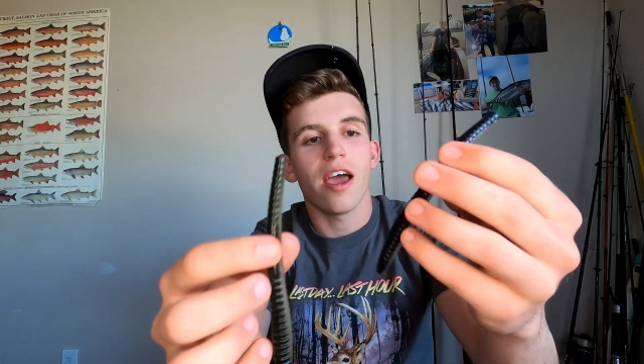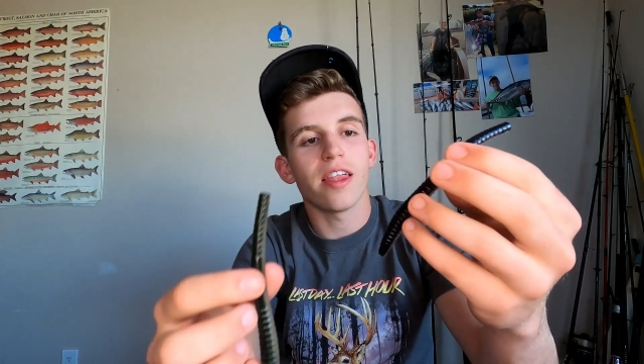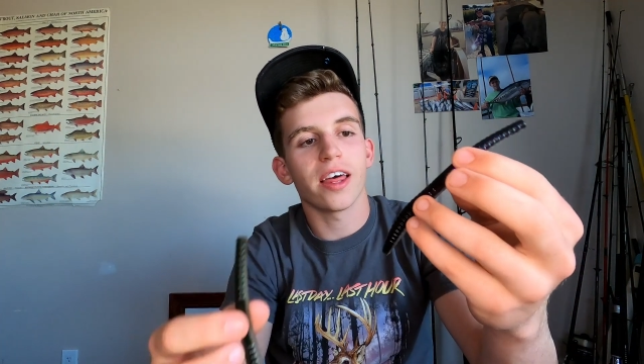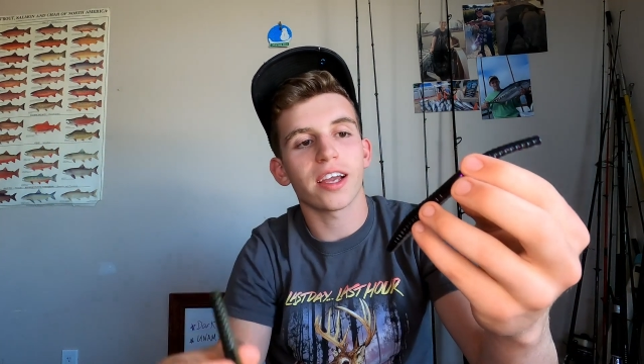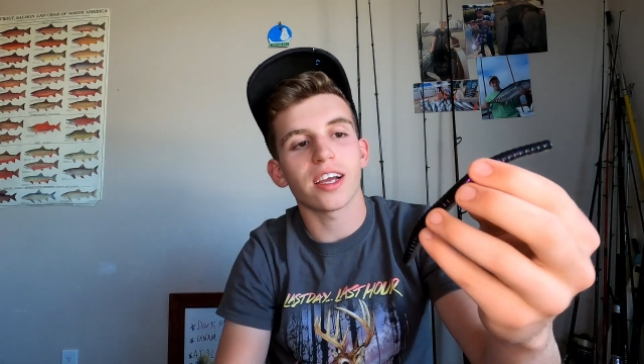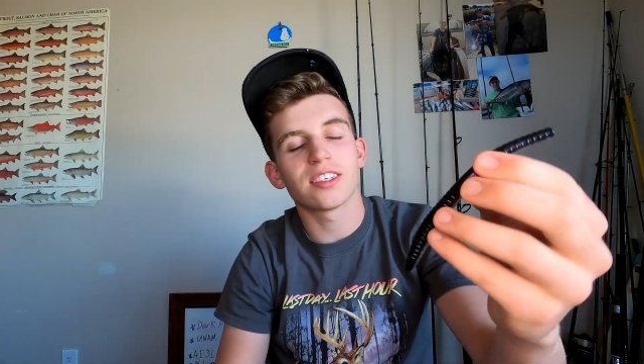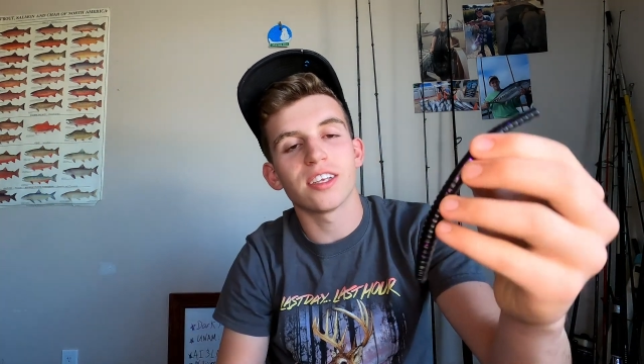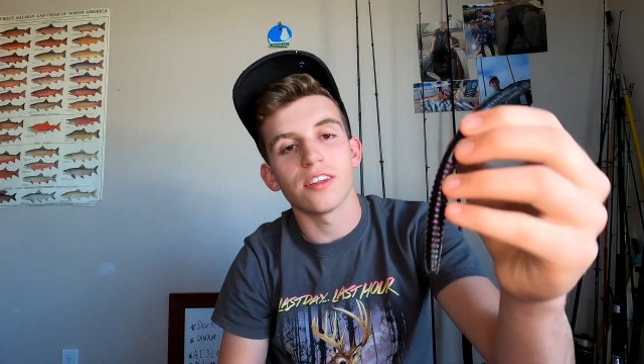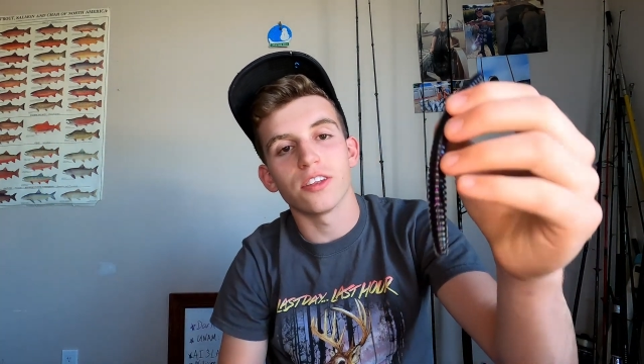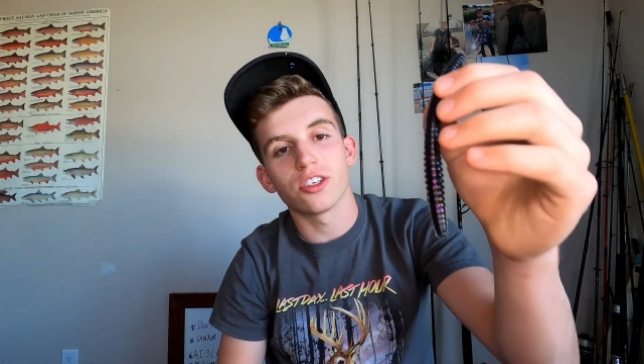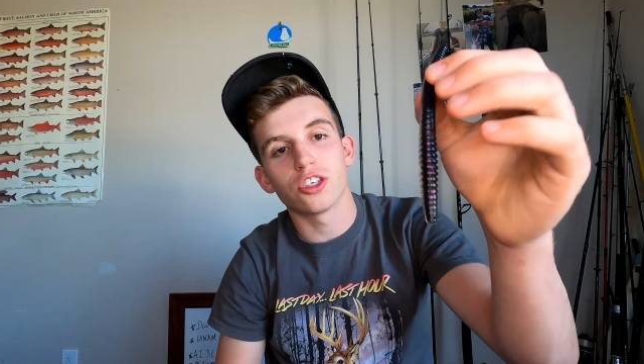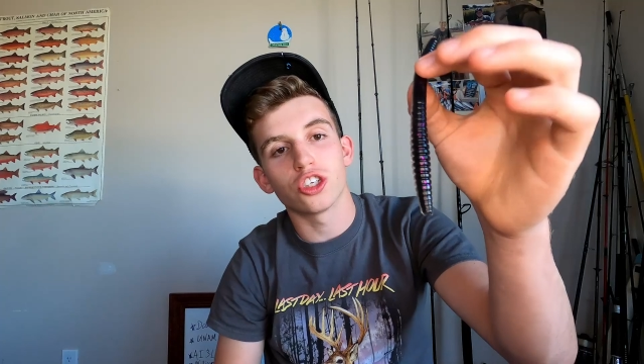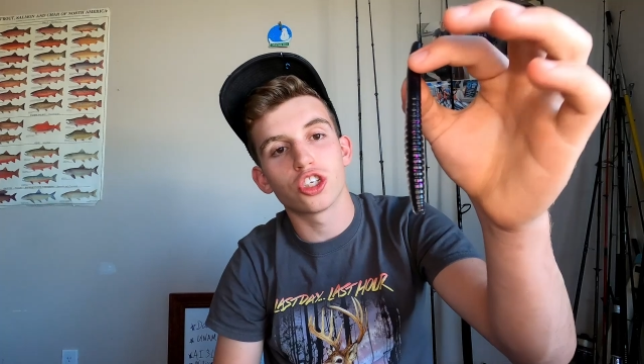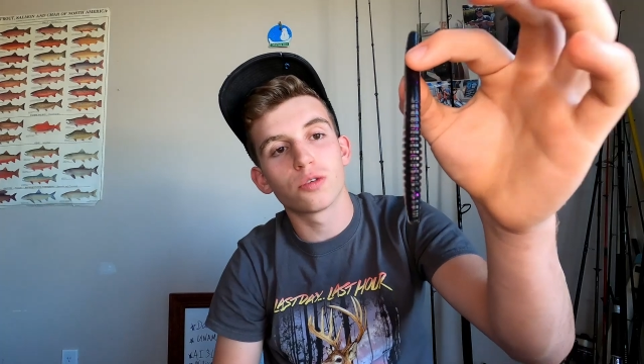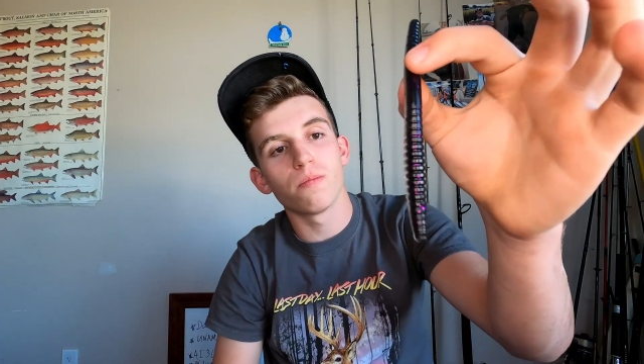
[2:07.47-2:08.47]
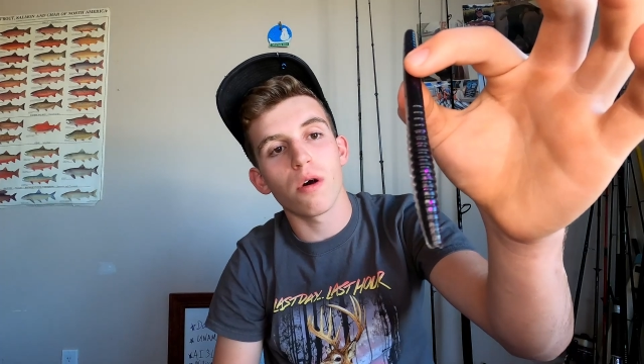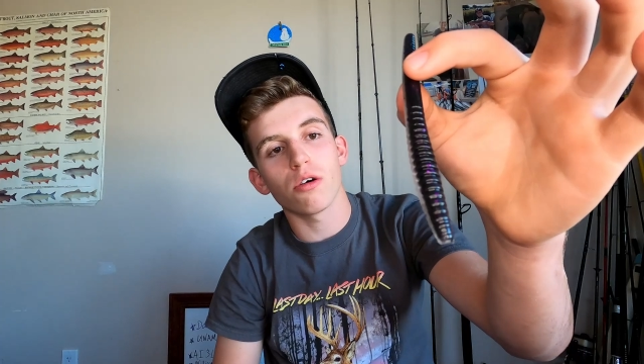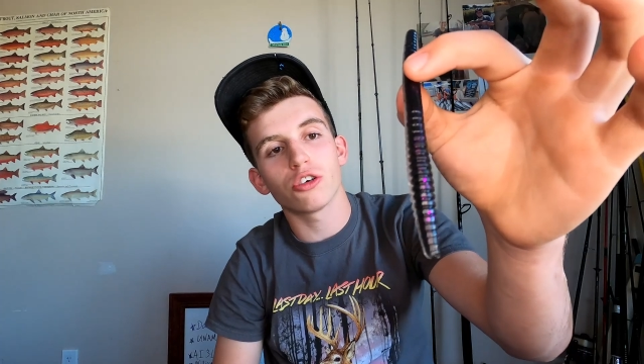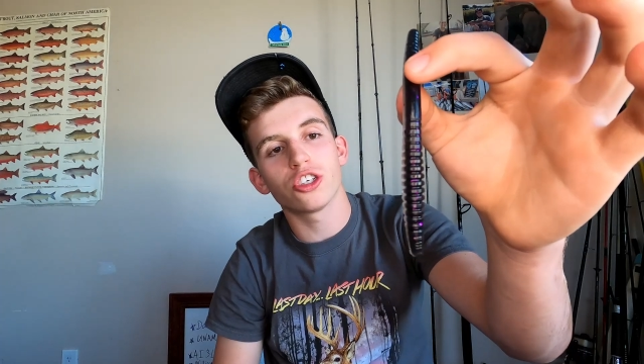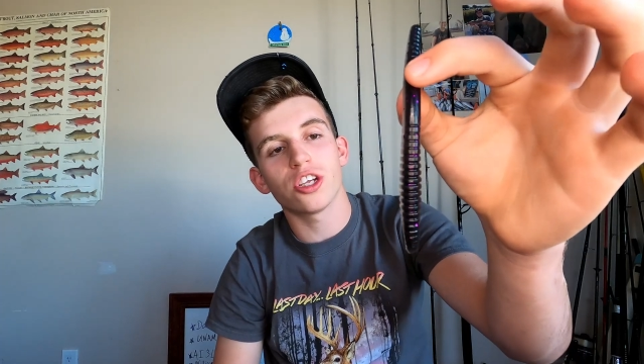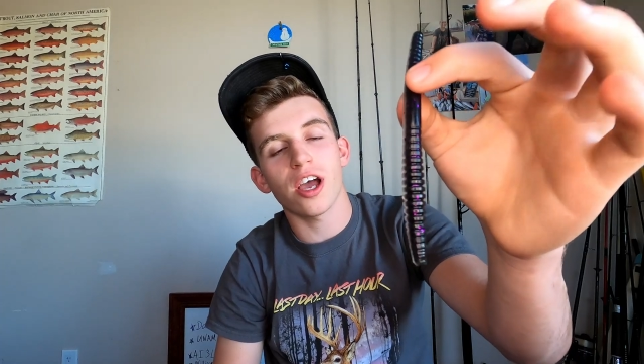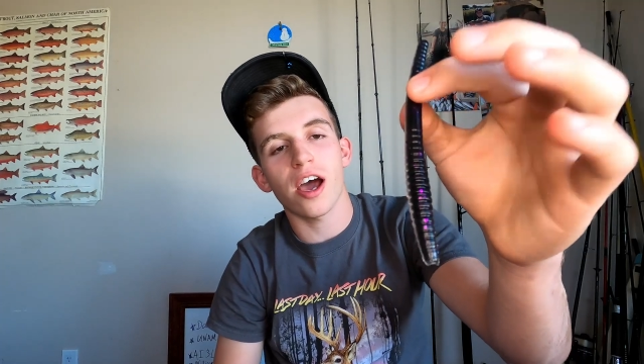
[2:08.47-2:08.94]
And like I said, this is
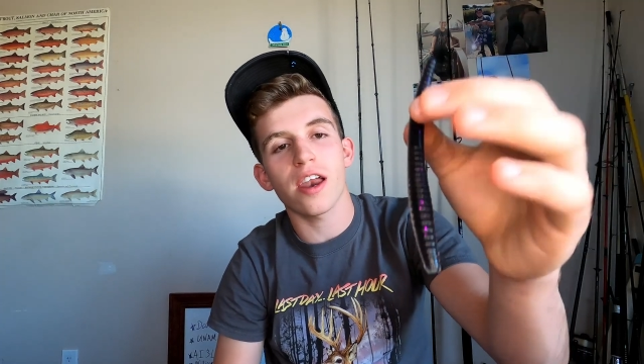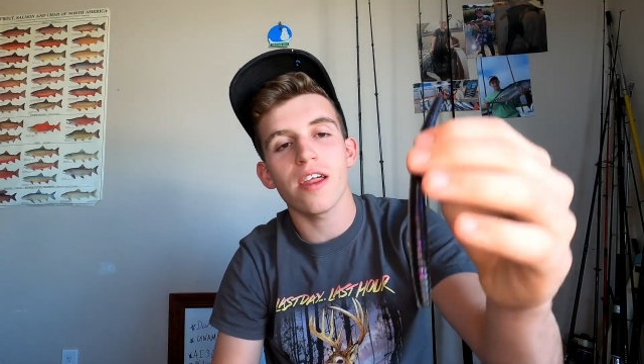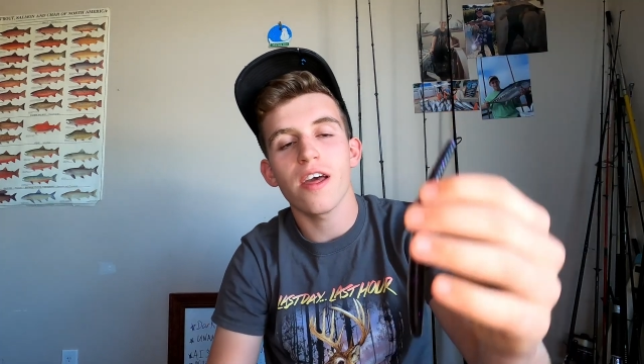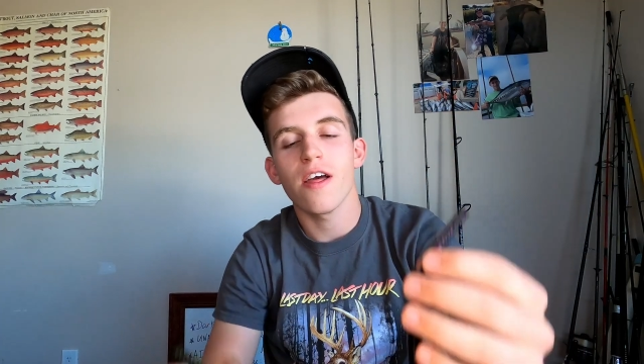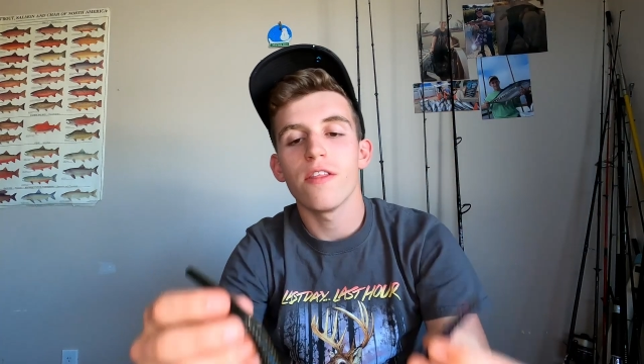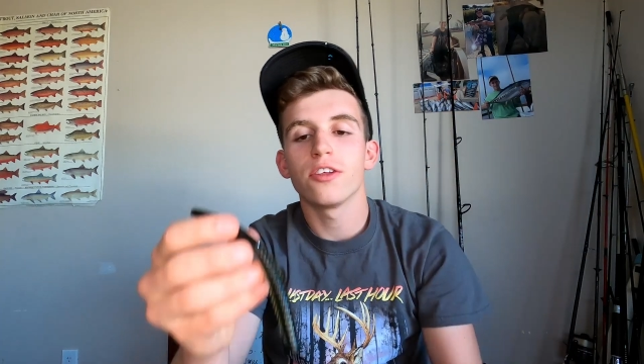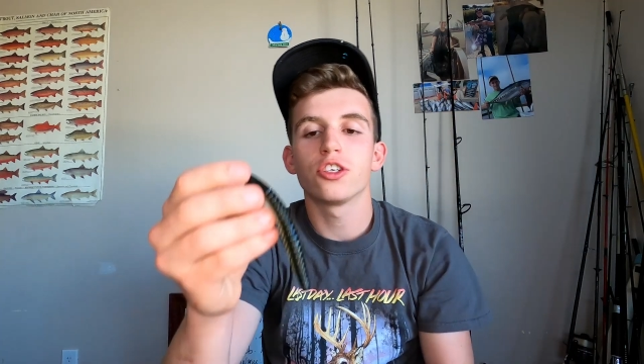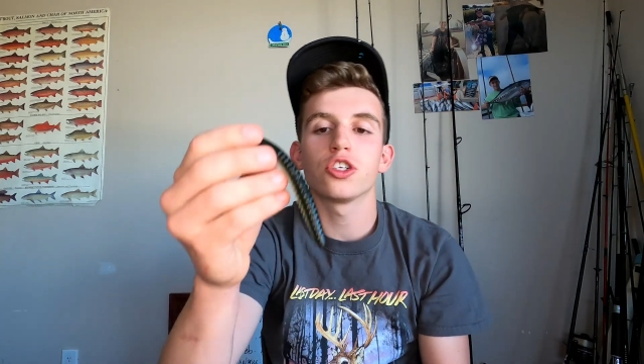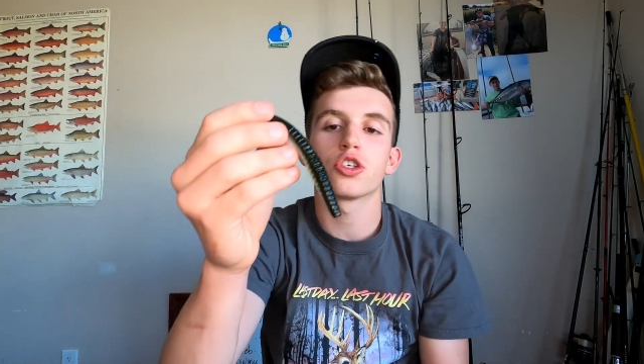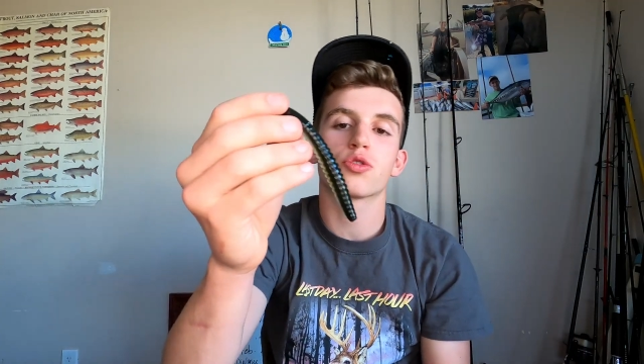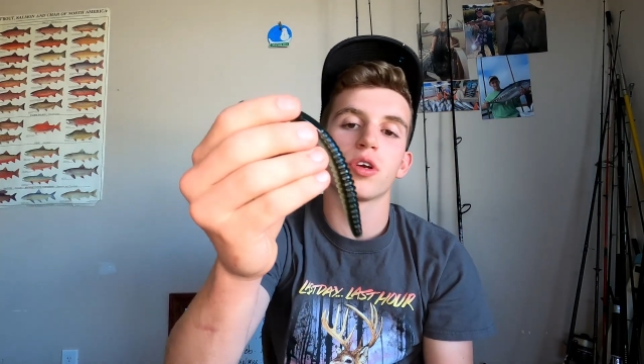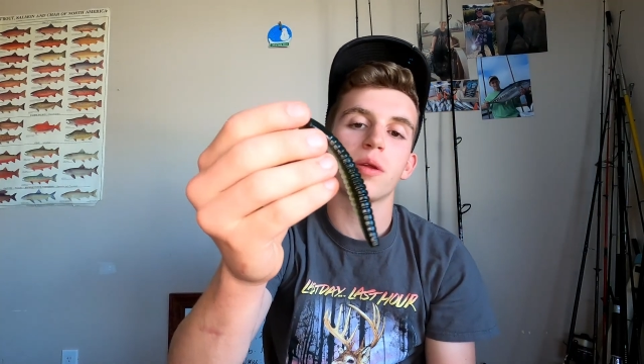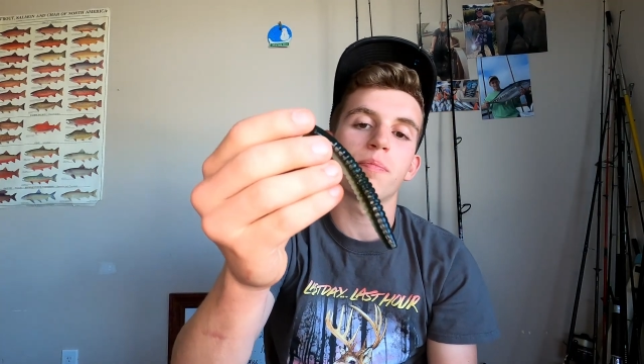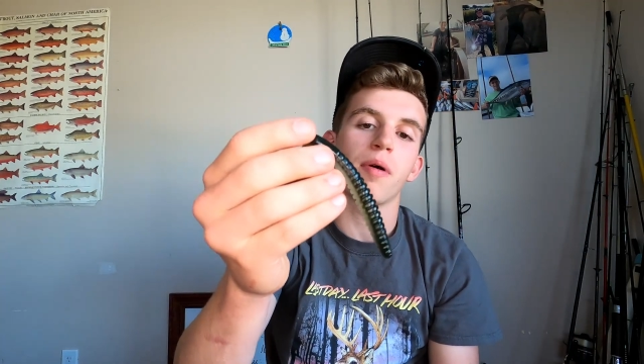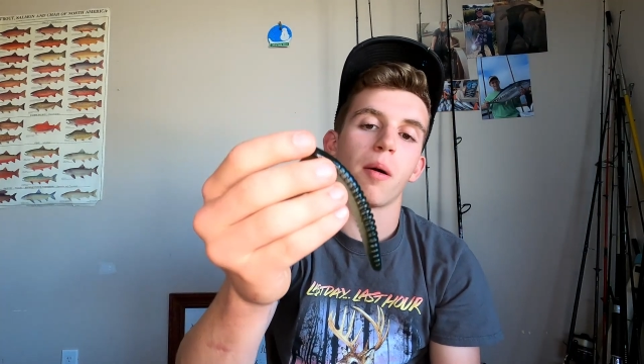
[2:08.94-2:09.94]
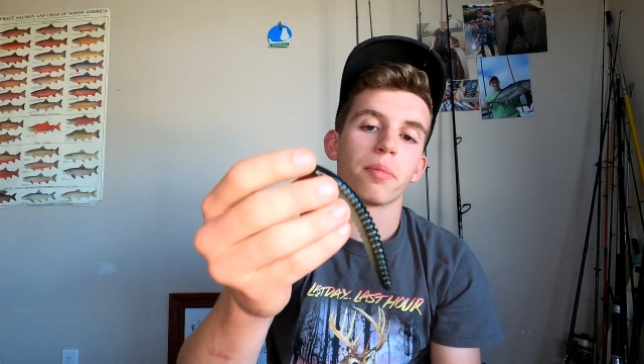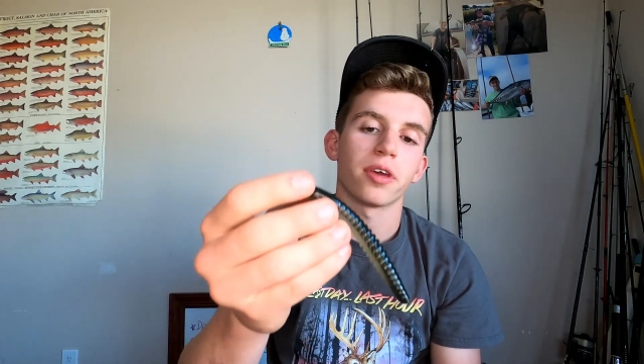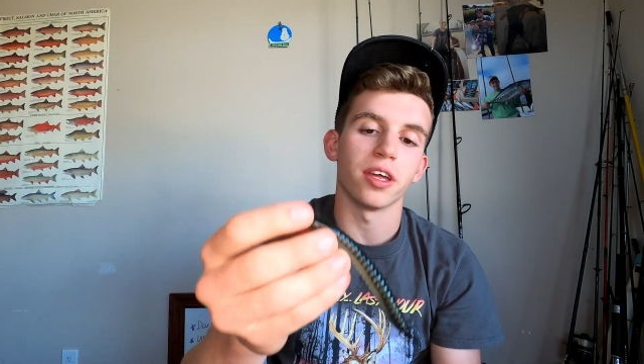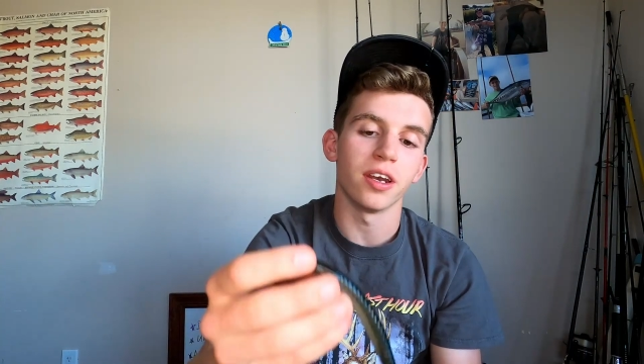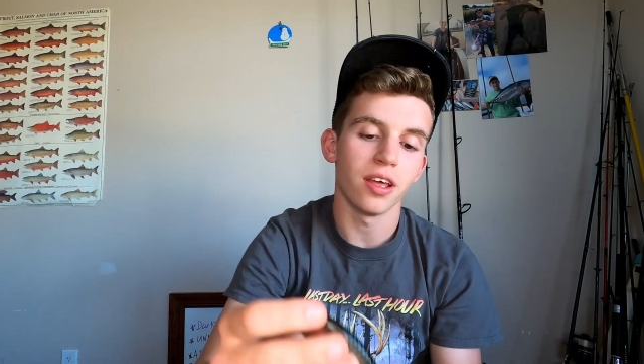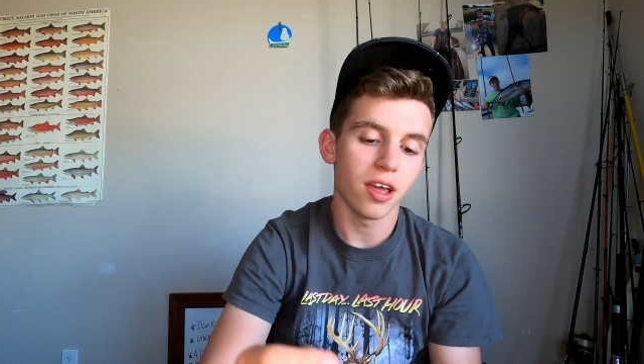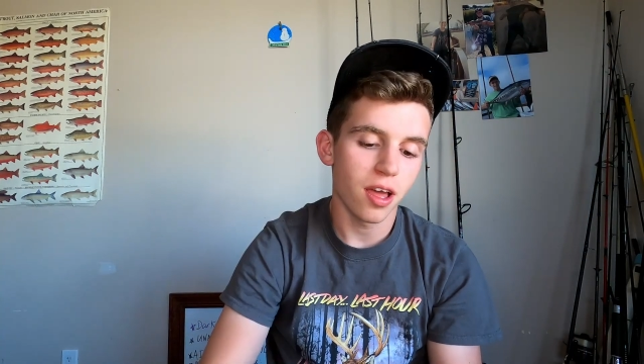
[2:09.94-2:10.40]
smoked shad, this is green
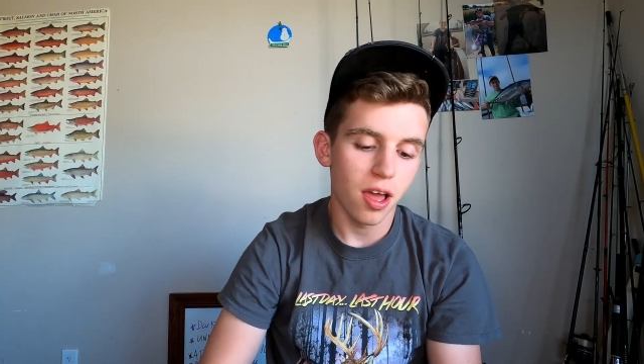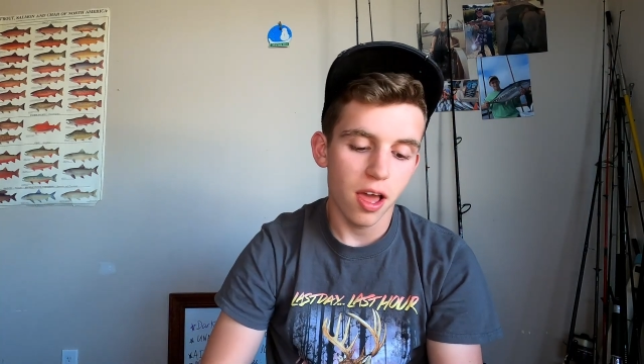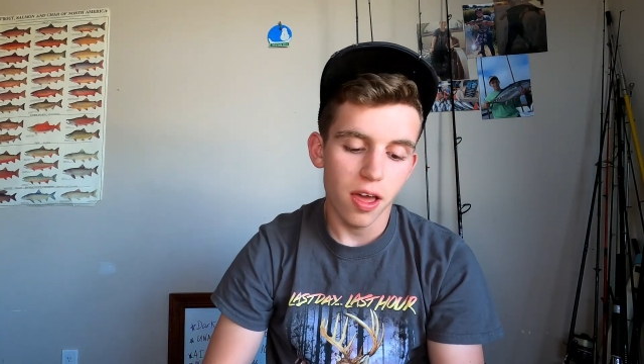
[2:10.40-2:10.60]
pumpkin.